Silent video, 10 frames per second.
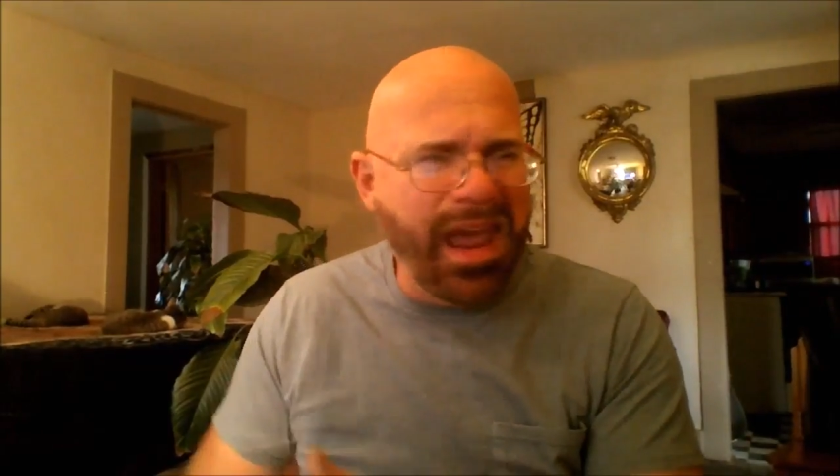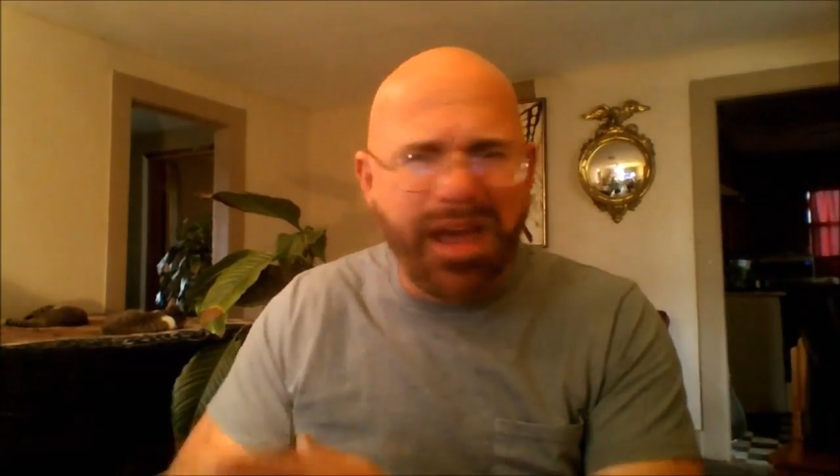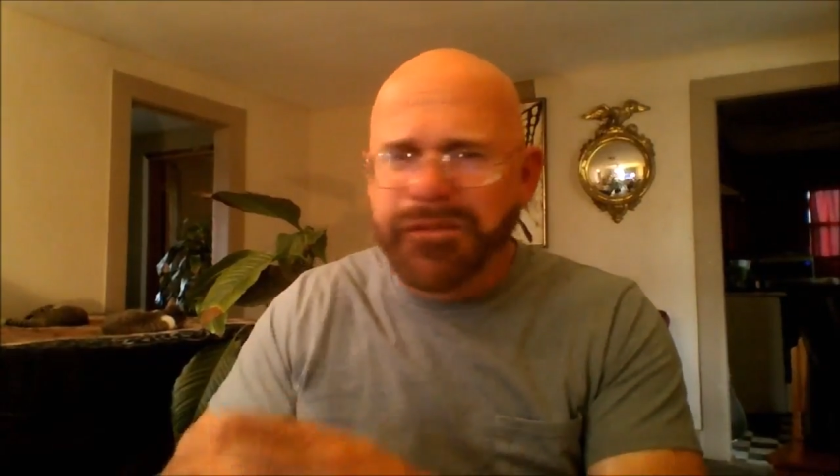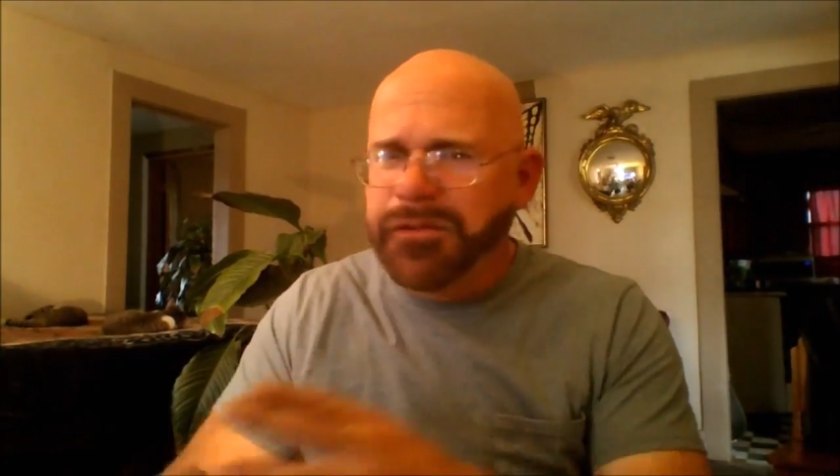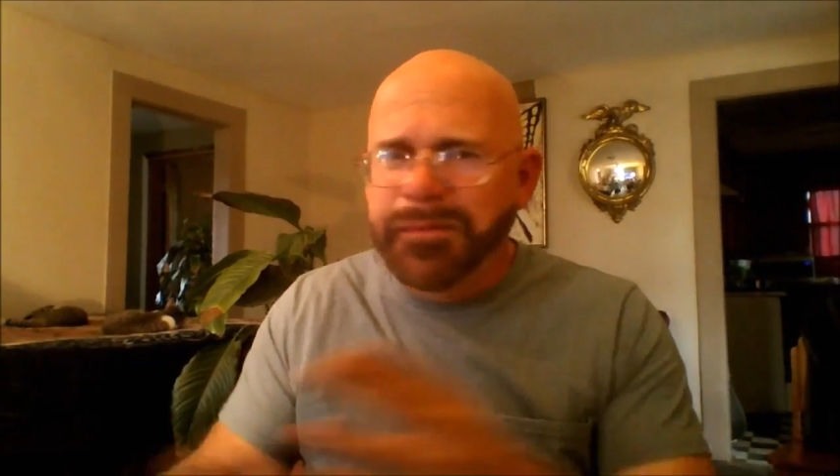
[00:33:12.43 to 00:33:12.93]

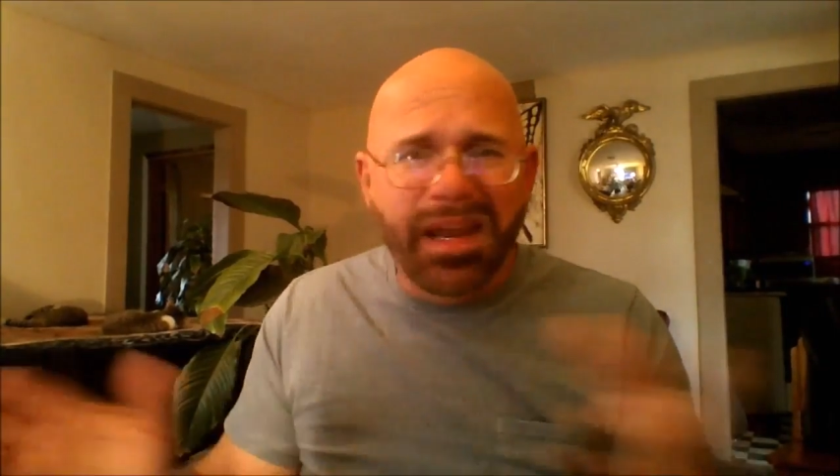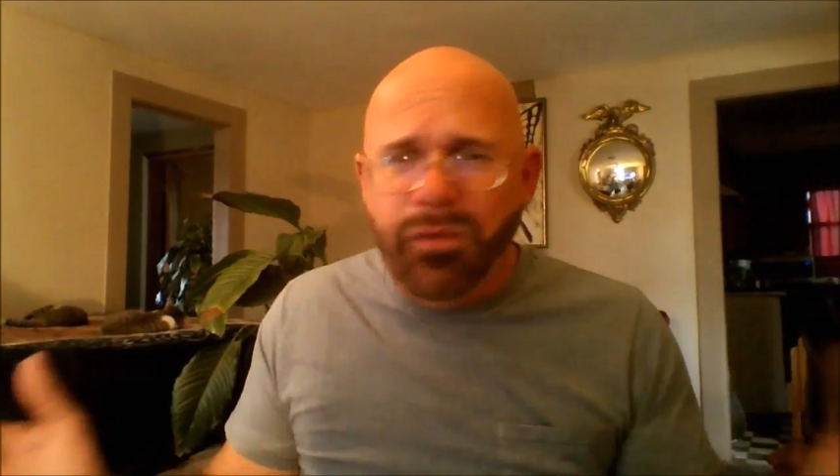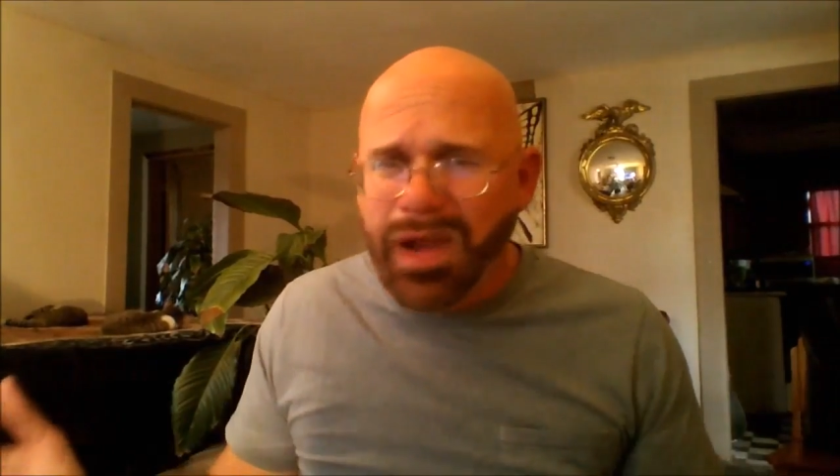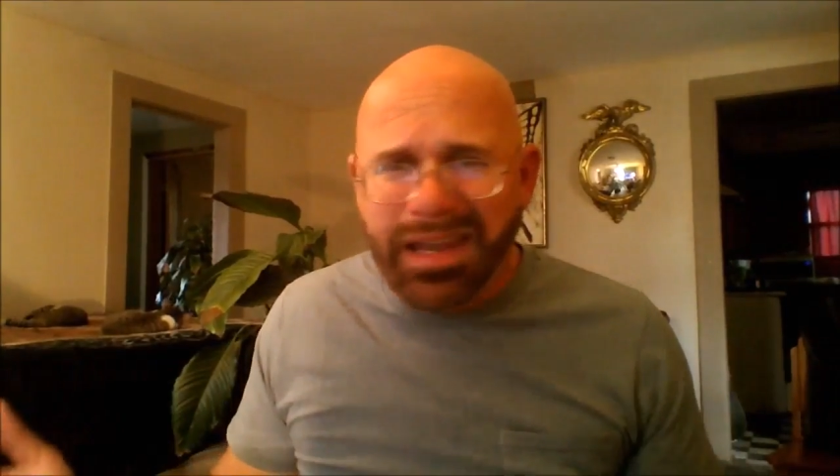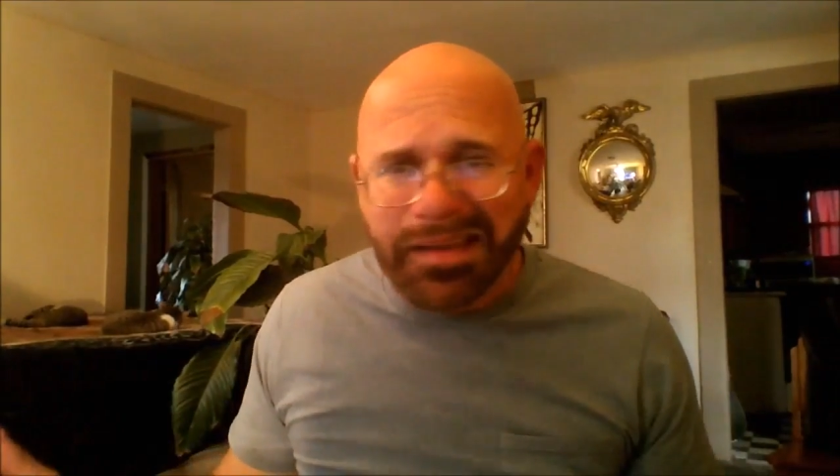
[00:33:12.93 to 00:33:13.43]
everybody
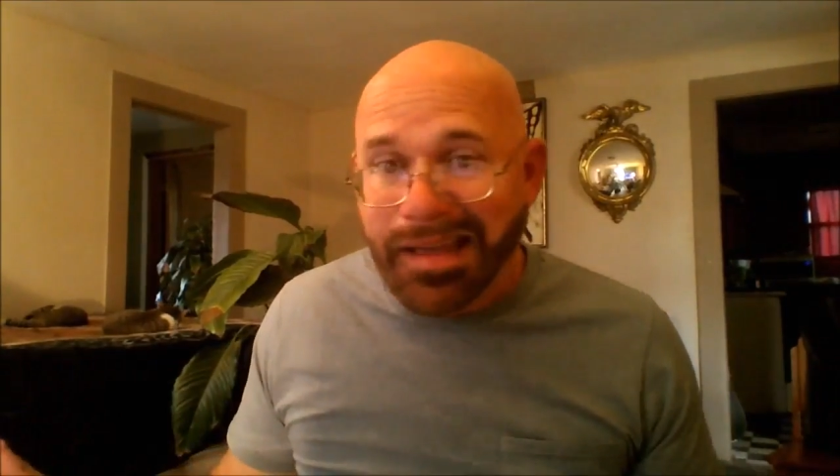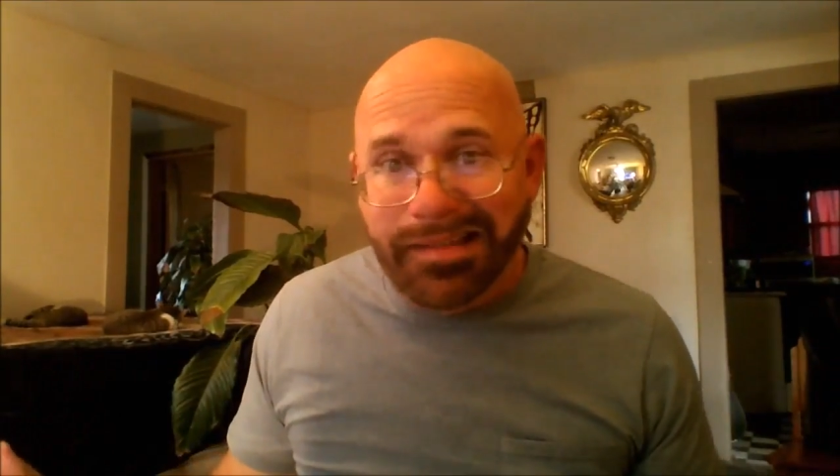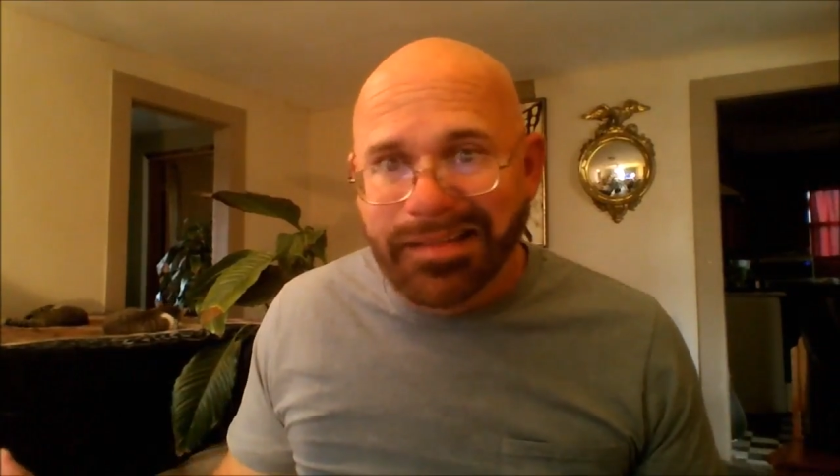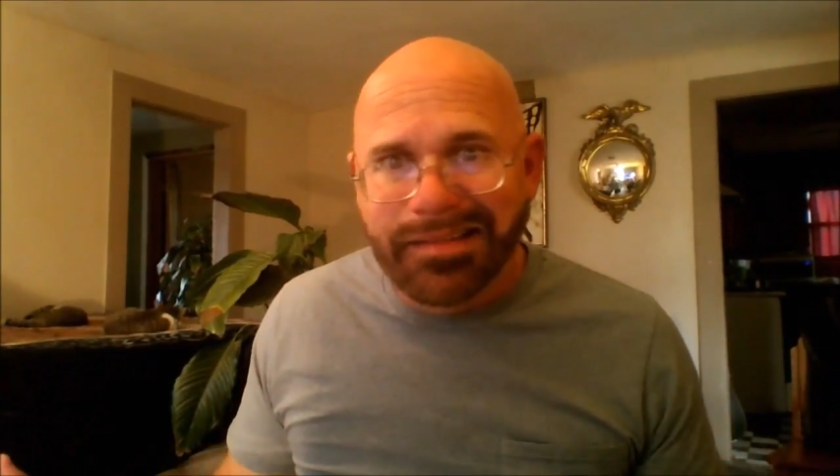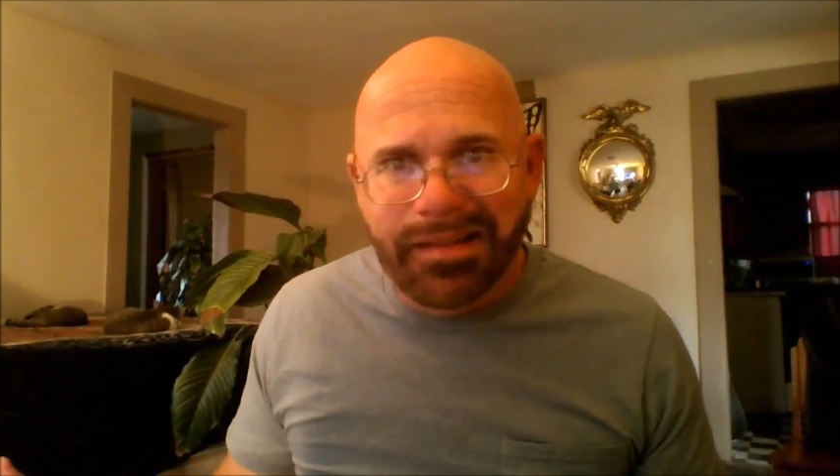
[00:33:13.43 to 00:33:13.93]

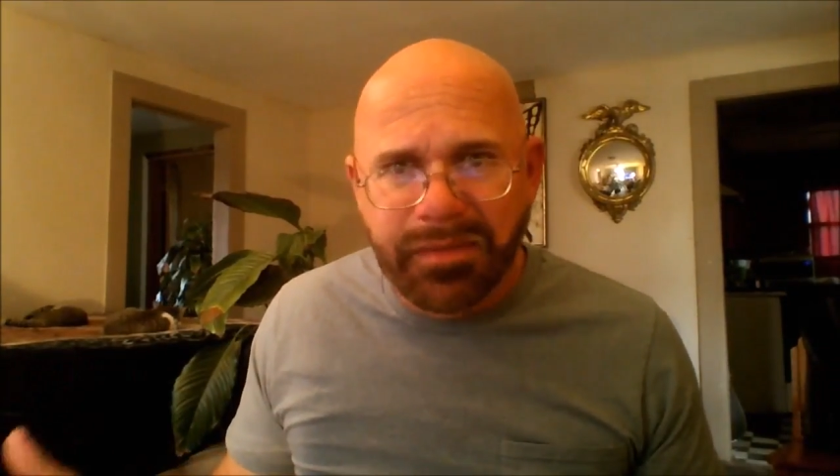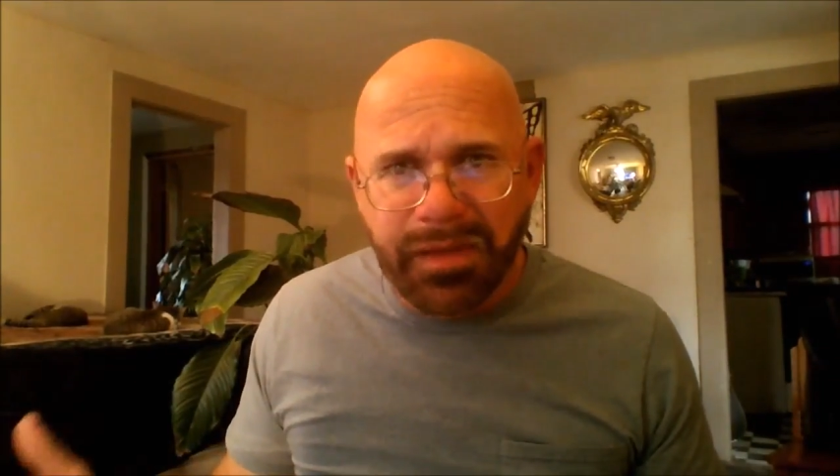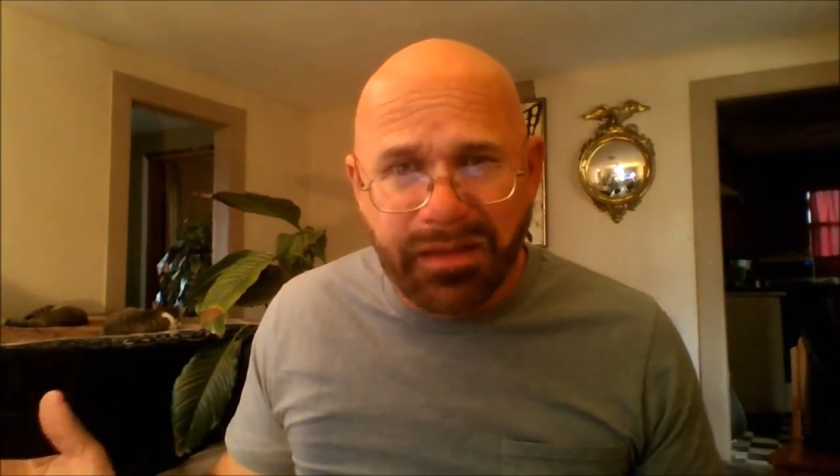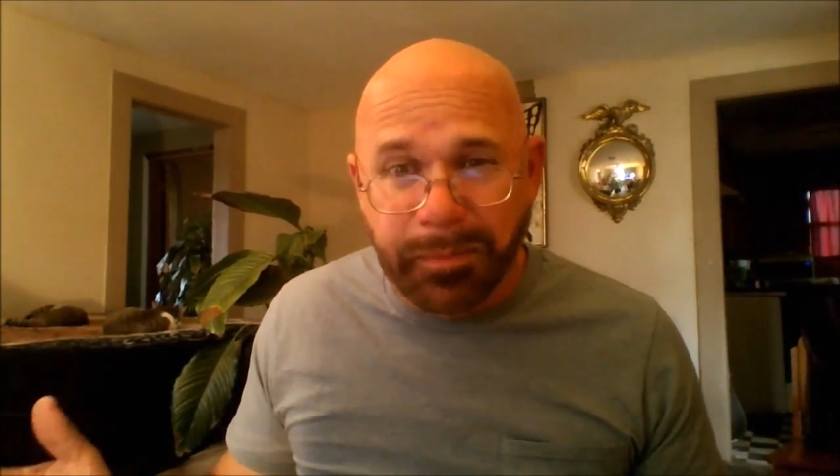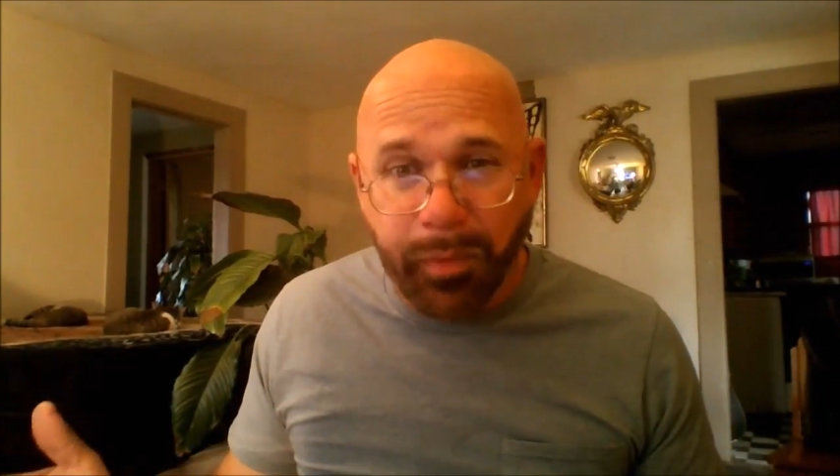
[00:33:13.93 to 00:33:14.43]
recognizes
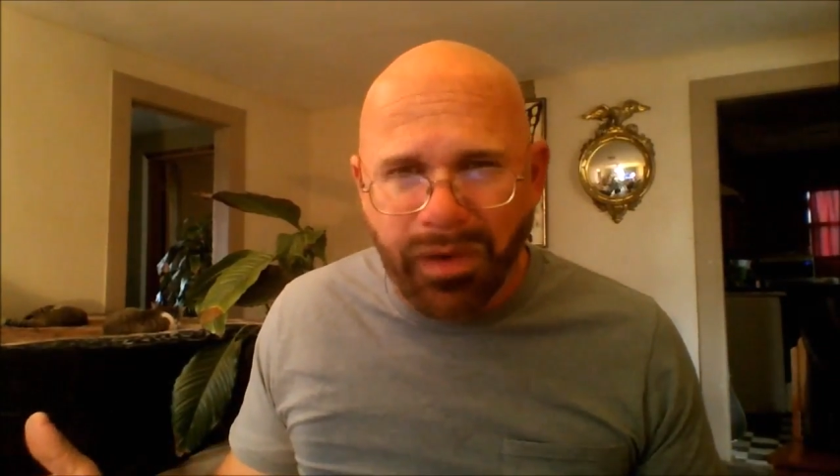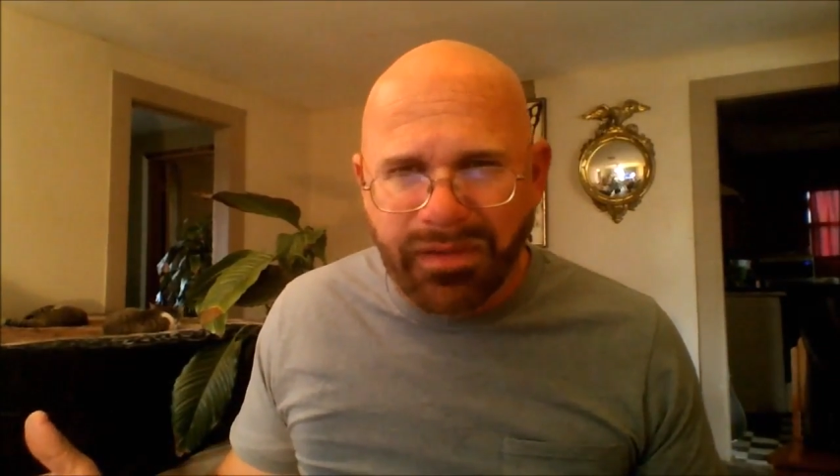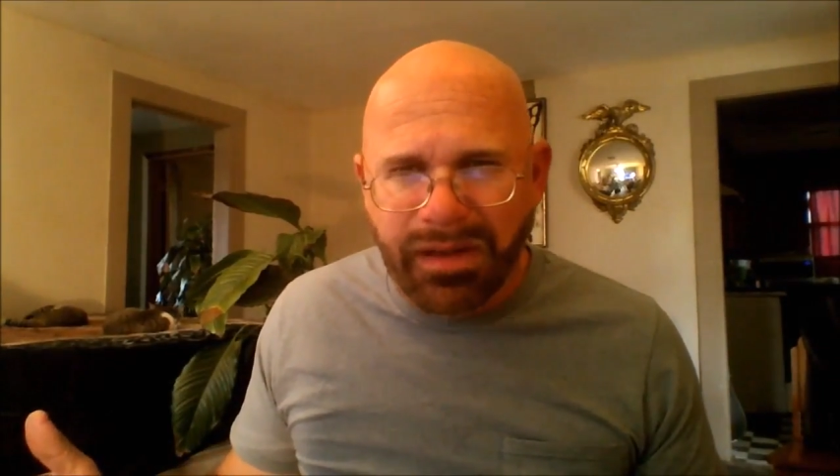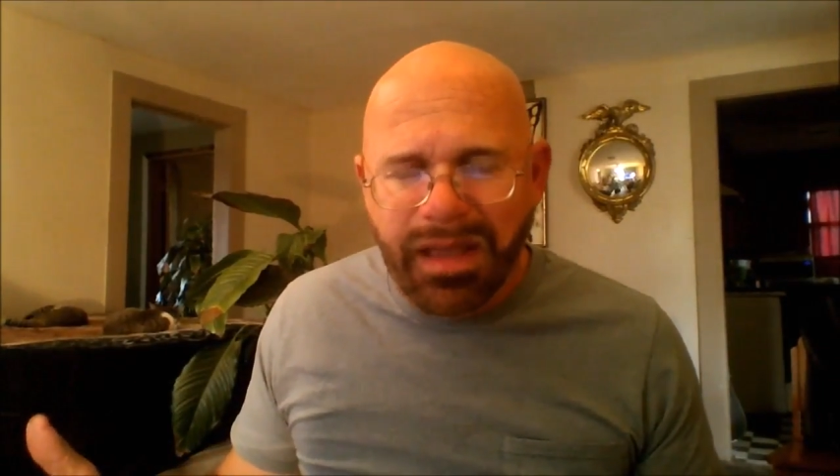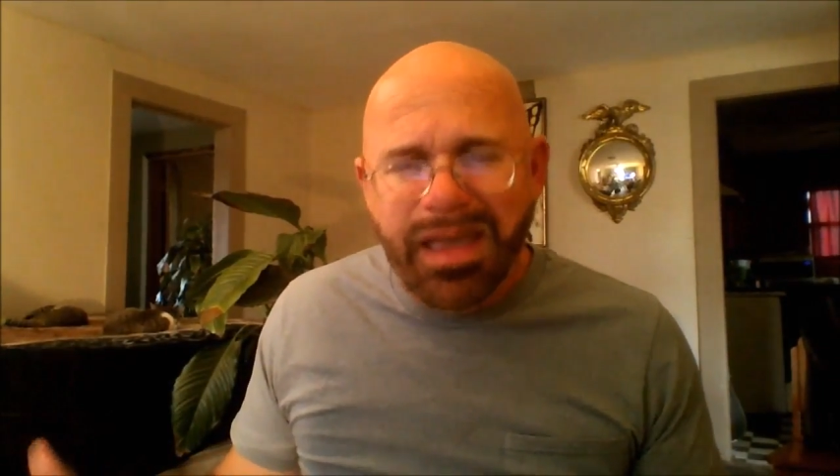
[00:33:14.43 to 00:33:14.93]
is a poison,